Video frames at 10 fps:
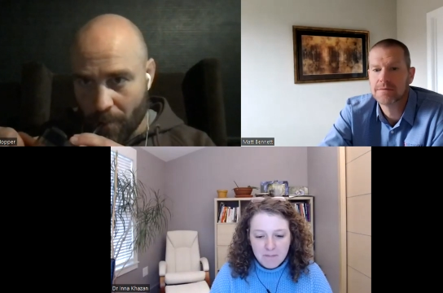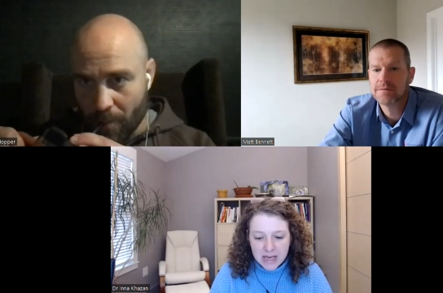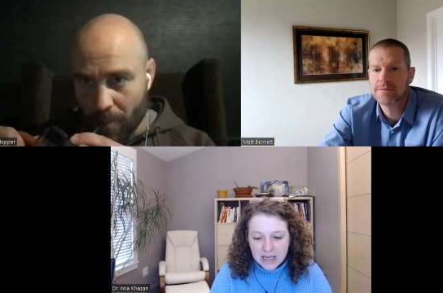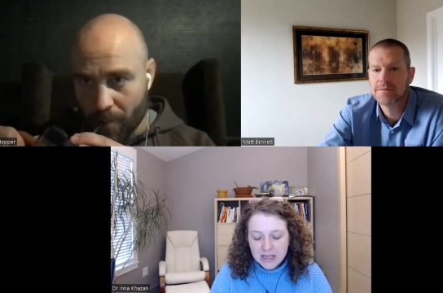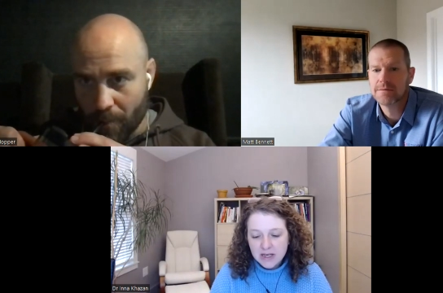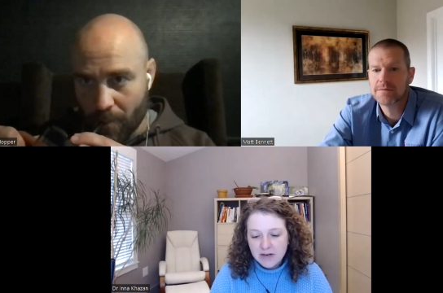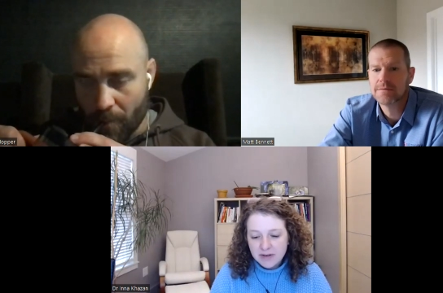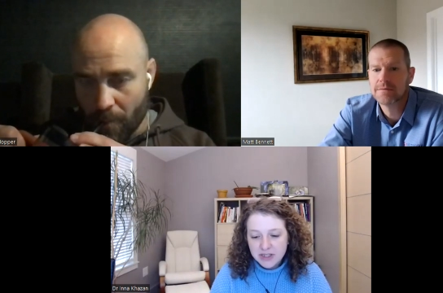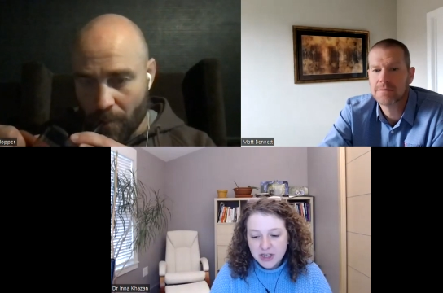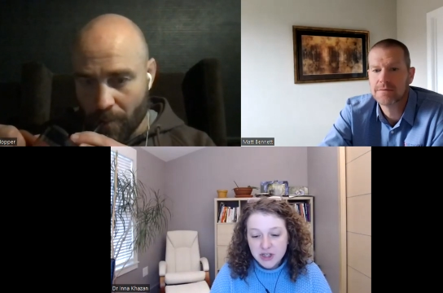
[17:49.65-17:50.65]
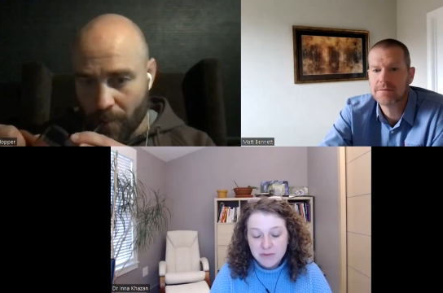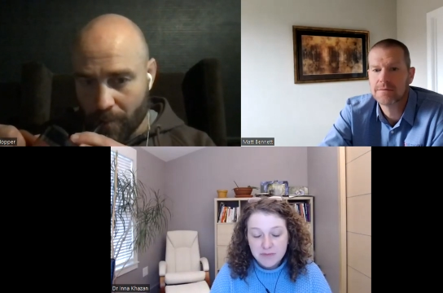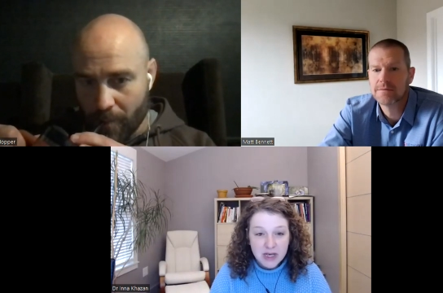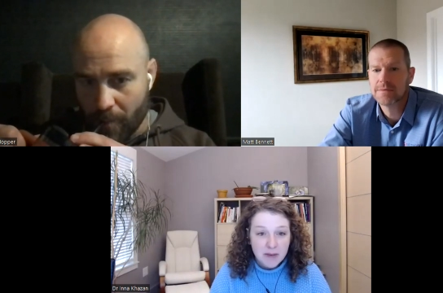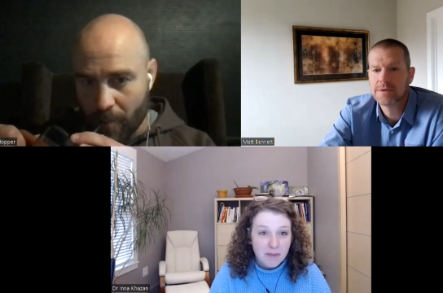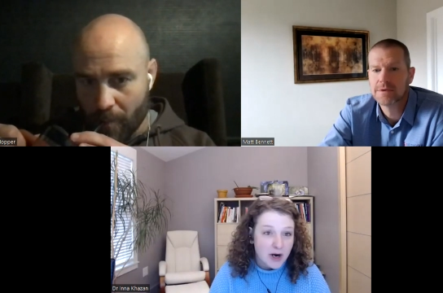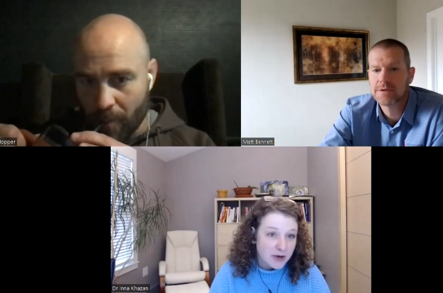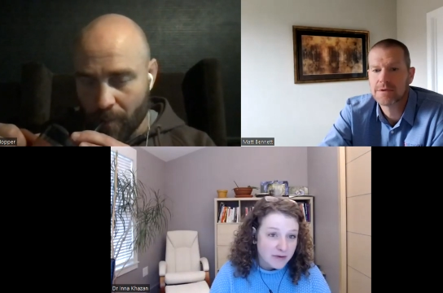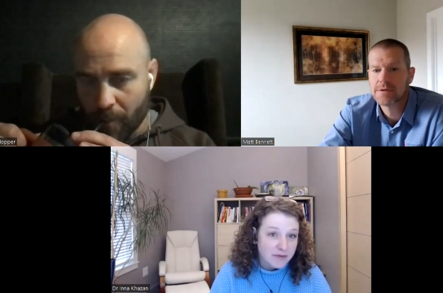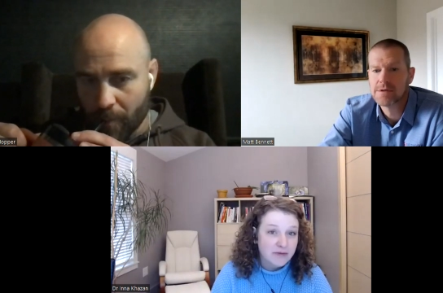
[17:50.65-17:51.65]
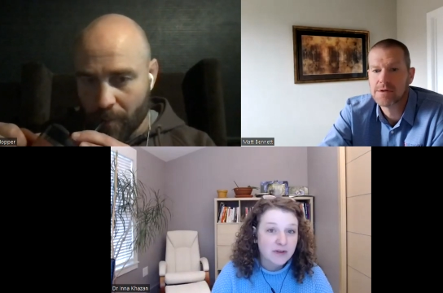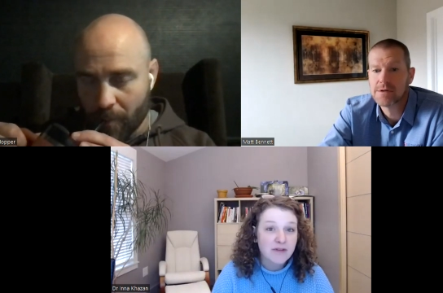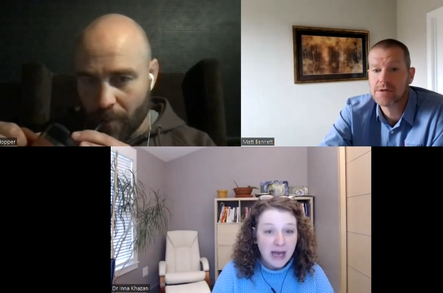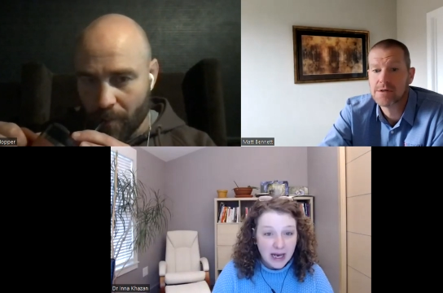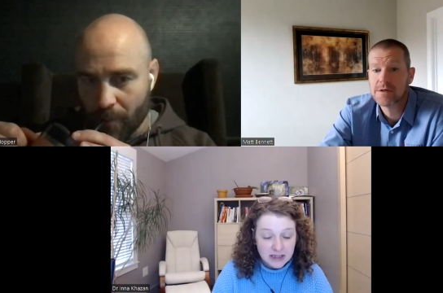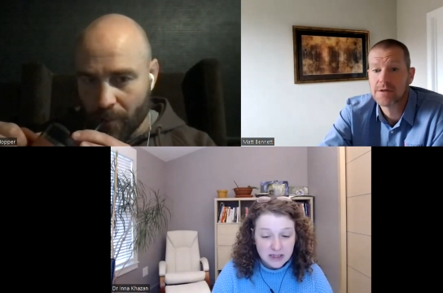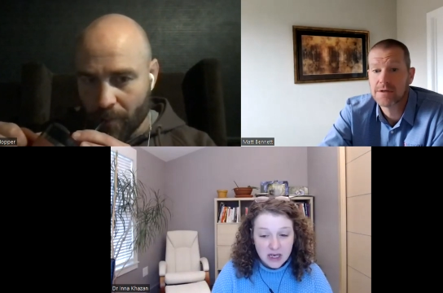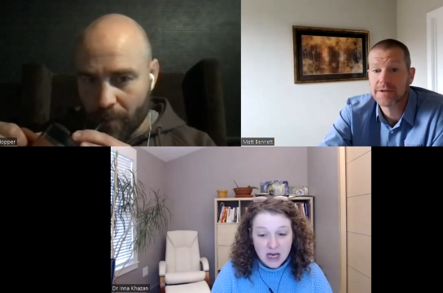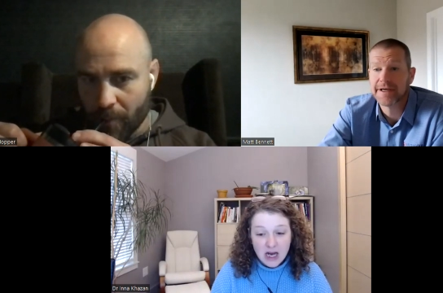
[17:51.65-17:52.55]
Speaker 1: making the conversation be a part of that.